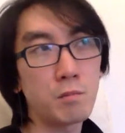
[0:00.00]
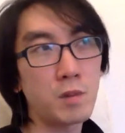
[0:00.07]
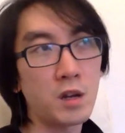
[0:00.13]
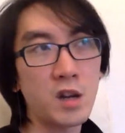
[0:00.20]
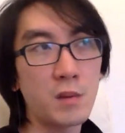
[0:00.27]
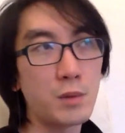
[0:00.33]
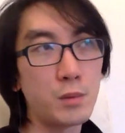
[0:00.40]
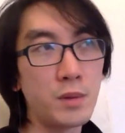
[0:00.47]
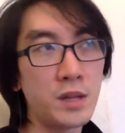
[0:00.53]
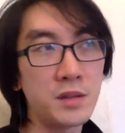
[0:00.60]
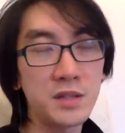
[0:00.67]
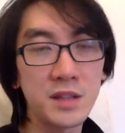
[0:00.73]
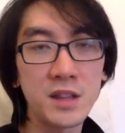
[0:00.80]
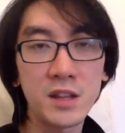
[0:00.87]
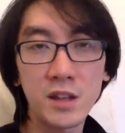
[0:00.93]
a couple
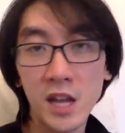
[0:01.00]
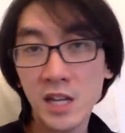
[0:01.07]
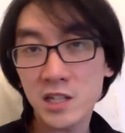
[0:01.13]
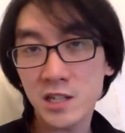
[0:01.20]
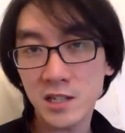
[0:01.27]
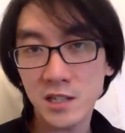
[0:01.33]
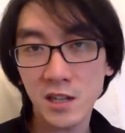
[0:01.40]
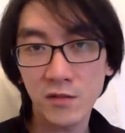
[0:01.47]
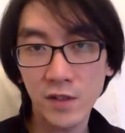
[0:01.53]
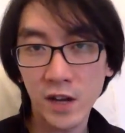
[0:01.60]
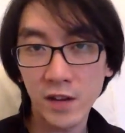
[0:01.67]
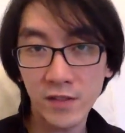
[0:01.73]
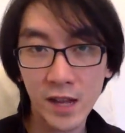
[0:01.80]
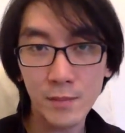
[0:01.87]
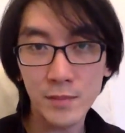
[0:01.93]
months, and then HTC
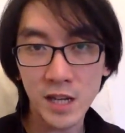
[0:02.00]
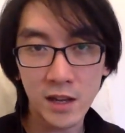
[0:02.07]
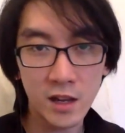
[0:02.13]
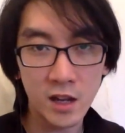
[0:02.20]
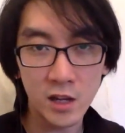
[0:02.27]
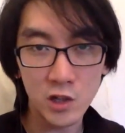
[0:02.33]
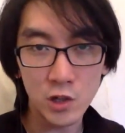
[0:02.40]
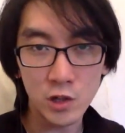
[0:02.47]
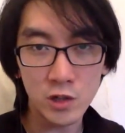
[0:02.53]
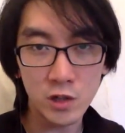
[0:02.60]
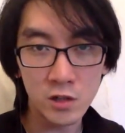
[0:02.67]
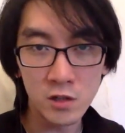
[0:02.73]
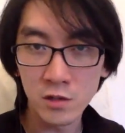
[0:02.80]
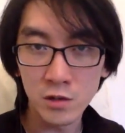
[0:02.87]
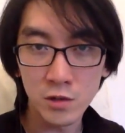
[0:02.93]
Vive came down $100
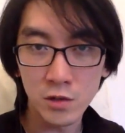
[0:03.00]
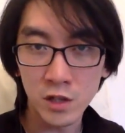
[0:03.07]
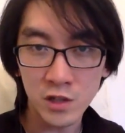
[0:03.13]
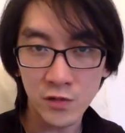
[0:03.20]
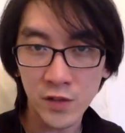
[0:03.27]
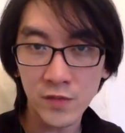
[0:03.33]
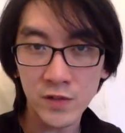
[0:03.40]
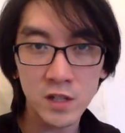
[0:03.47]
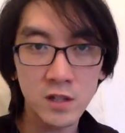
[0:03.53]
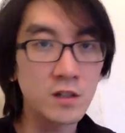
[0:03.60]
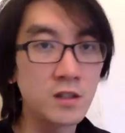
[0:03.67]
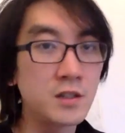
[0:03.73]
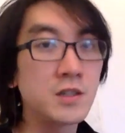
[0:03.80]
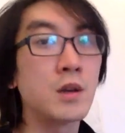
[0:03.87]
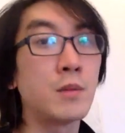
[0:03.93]
or
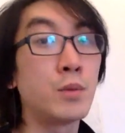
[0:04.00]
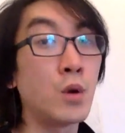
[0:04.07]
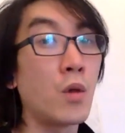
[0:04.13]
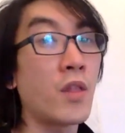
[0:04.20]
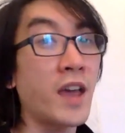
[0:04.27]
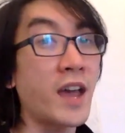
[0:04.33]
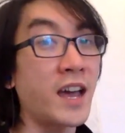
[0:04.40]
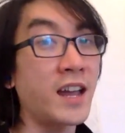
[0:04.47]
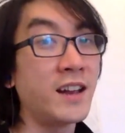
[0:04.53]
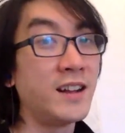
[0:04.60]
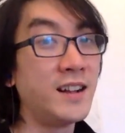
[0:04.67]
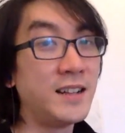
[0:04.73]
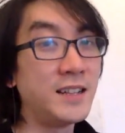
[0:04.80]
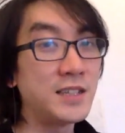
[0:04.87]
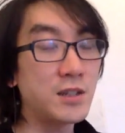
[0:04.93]
$150. So I bought that.
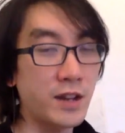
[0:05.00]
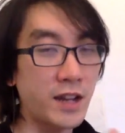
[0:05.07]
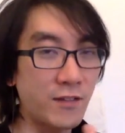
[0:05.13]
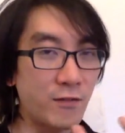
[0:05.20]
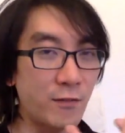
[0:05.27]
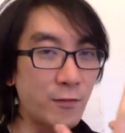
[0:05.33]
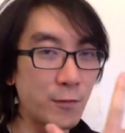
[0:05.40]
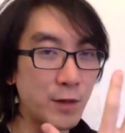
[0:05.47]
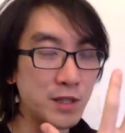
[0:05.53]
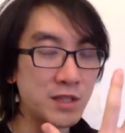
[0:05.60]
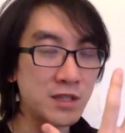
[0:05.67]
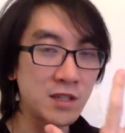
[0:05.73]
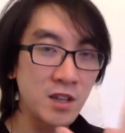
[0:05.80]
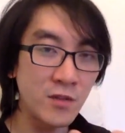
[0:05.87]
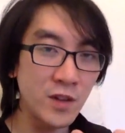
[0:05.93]
So I have this
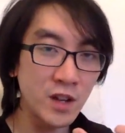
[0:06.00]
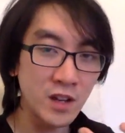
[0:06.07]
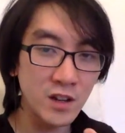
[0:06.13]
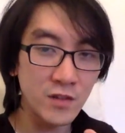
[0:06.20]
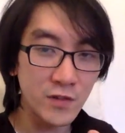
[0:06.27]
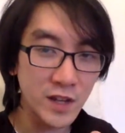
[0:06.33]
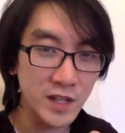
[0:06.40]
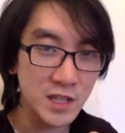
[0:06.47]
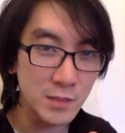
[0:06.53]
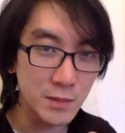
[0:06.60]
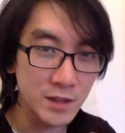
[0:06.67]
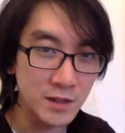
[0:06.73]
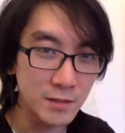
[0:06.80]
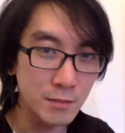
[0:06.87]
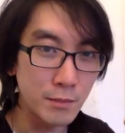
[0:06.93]
significant
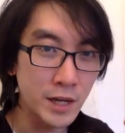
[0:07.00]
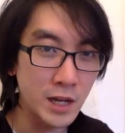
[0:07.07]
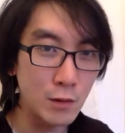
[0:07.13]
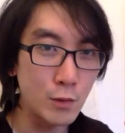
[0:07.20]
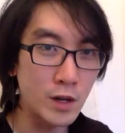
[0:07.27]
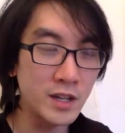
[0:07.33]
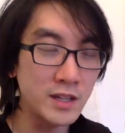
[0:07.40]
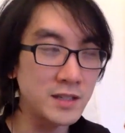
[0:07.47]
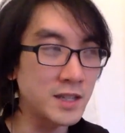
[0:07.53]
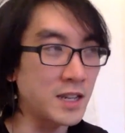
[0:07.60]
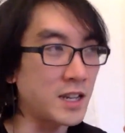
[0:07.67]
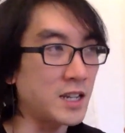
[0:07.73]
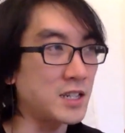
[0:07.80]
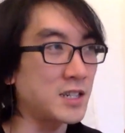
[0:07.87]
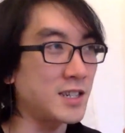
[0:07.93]
investment money-wise in
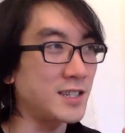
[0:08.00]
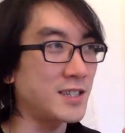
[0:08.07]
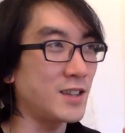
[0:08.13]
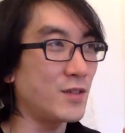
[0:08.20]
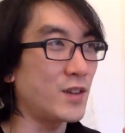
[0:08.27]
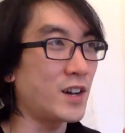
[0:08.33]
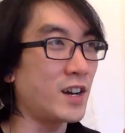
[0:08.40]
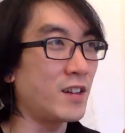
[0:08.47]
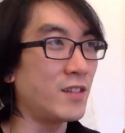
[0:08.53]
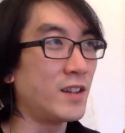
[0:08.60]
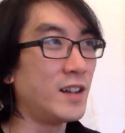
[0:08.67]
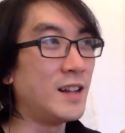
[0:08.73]
HTC Vive.